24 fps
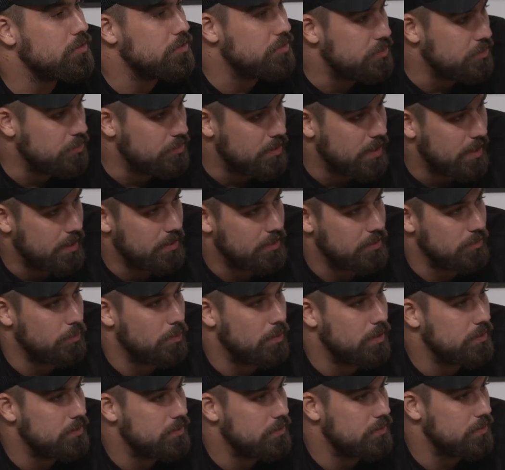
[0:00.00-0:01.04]
you to that?
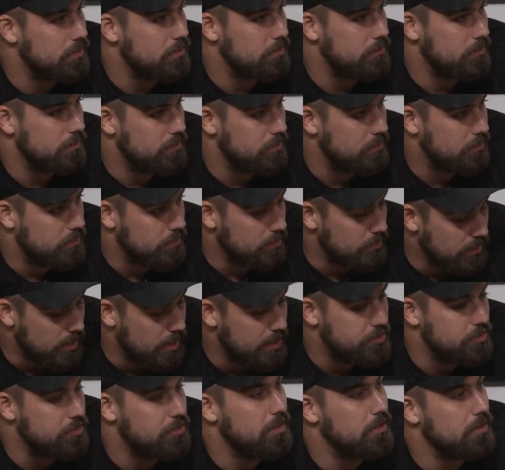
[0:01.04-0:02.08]
What
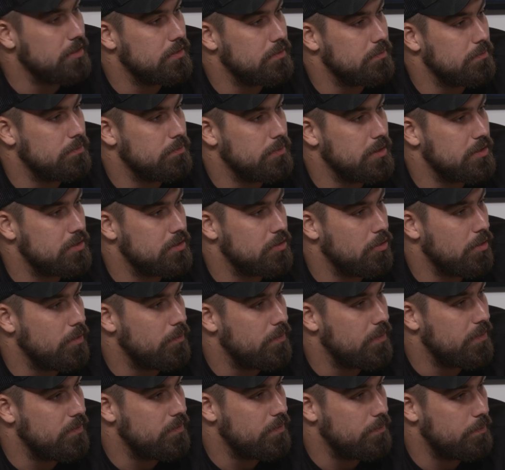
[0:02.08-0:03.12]
led you to be so
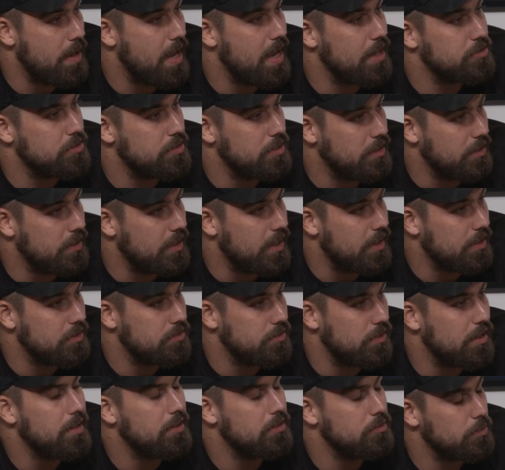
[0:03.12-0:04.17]
passionate in that?
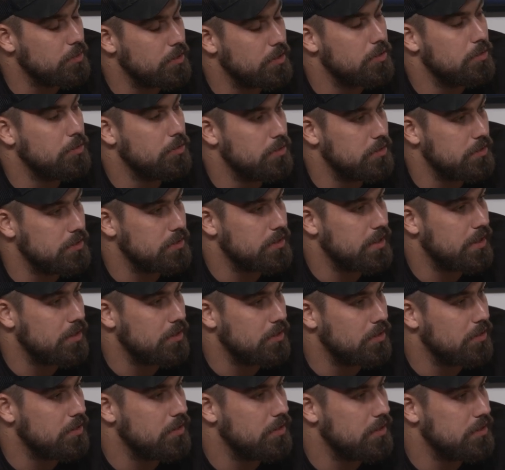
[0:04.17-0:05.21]
So that was really cool, just kind of
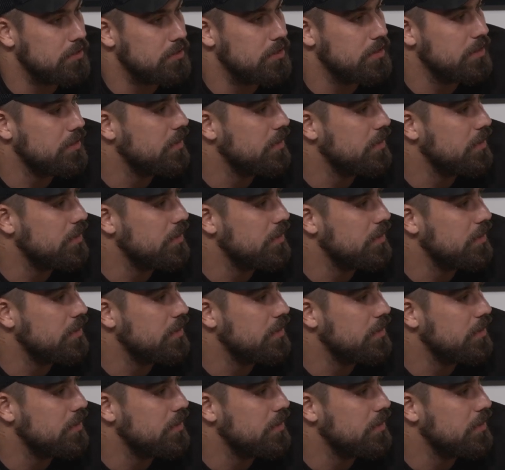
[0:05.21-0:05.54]
learning and seeing